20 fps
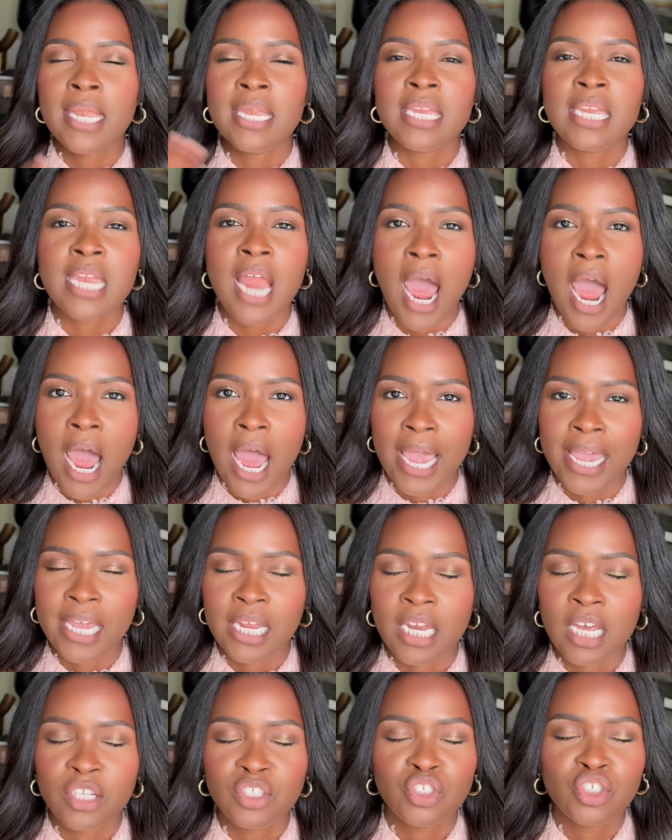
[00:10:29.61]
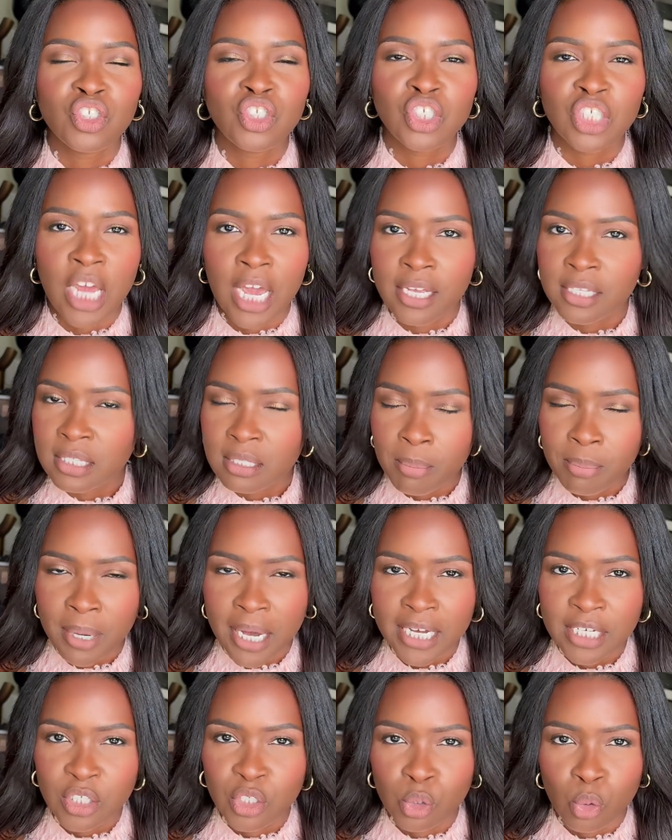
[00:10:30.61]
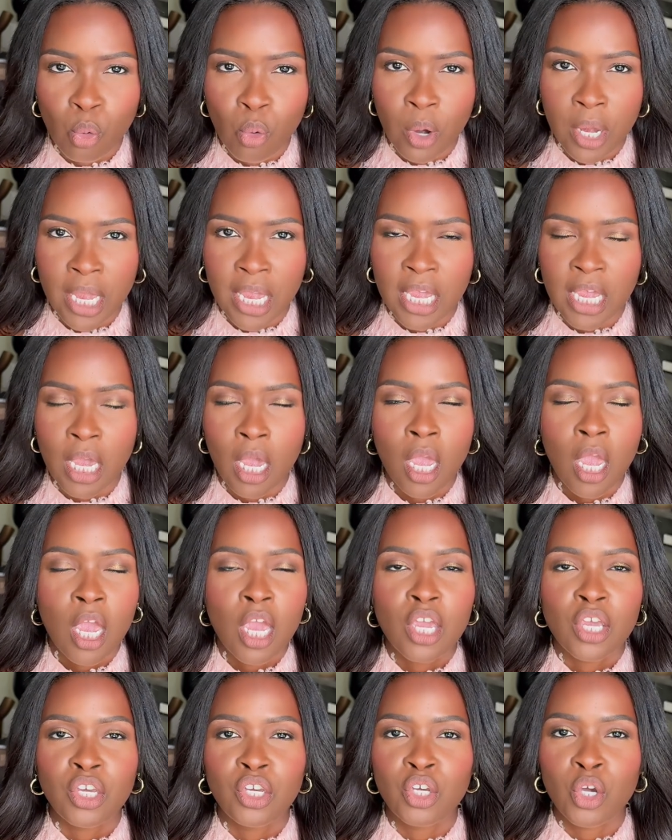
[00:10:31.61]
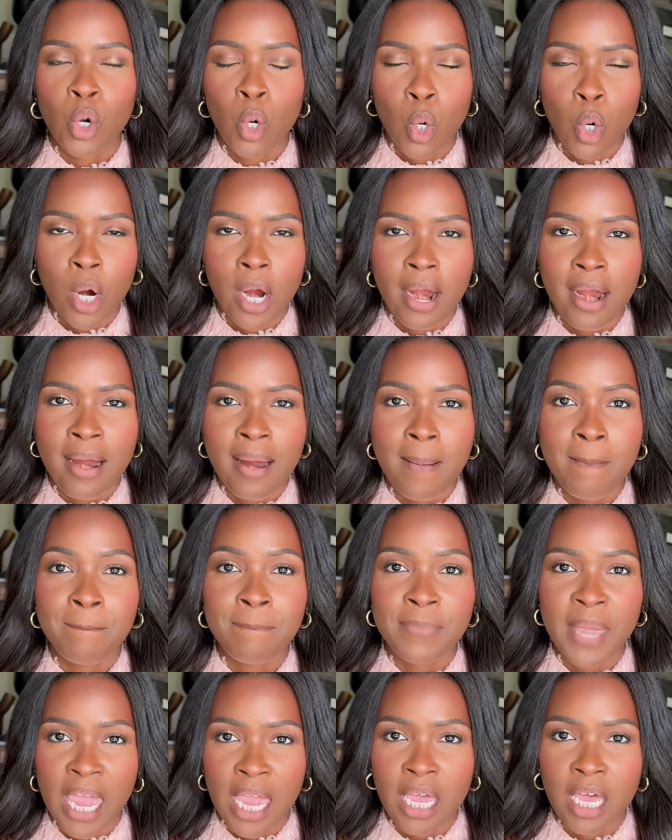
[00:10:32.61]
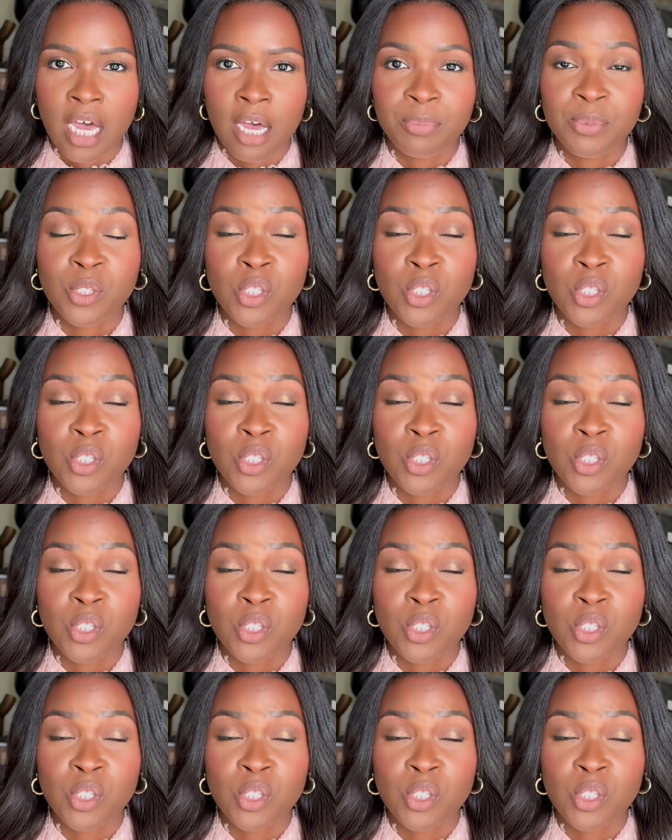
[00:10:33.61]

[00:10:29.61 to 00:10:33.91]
9 just by doing your makeup.